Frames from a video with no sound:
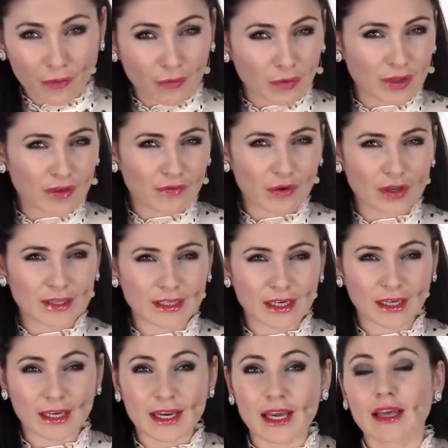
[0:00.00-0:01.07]
For the first
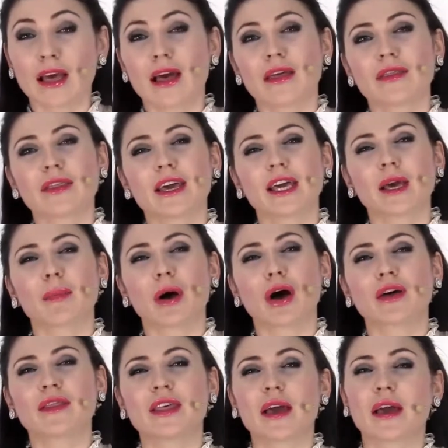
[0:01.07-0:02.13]
technique, think
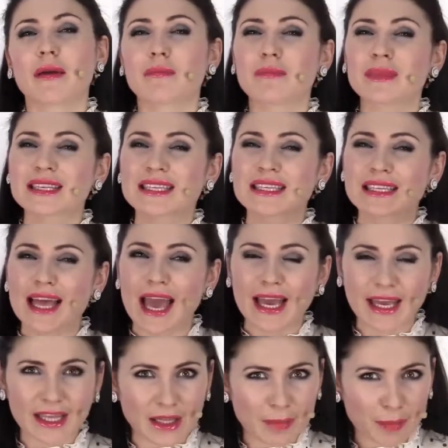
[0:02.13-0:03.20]
about the
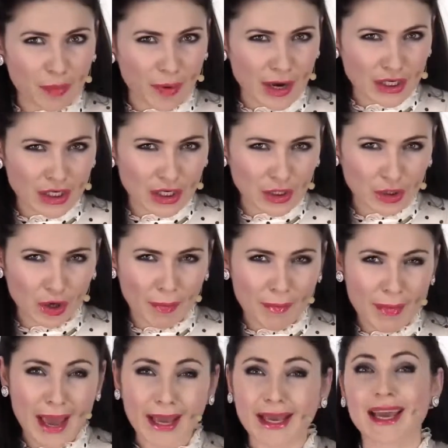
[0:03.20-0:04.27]
mistaken impression you are
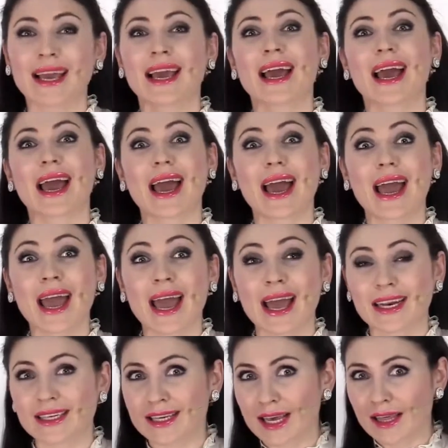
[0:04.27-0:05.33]
making
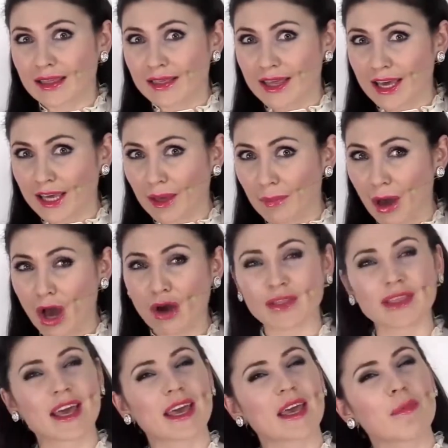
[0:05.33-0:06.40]
and think
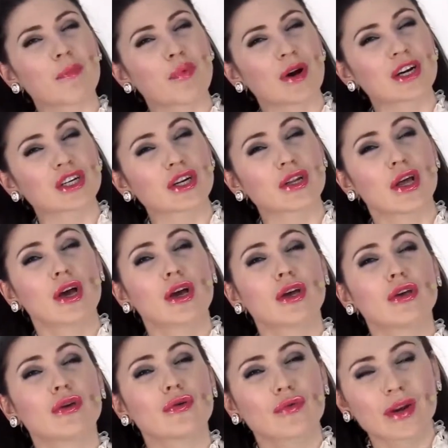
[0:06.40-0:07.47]
about the impression
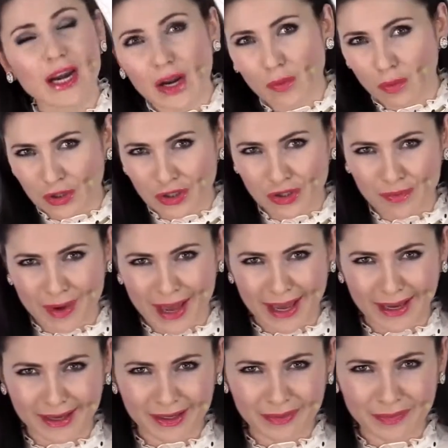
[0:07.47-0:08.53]
you really want to
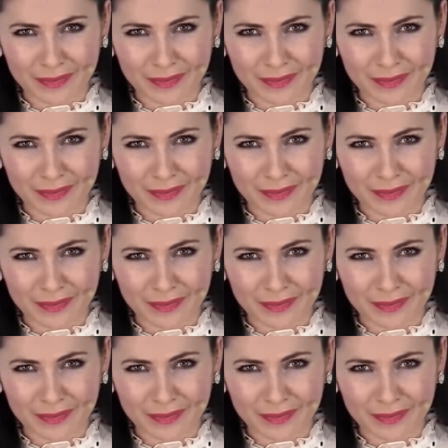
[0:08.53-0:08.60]
make.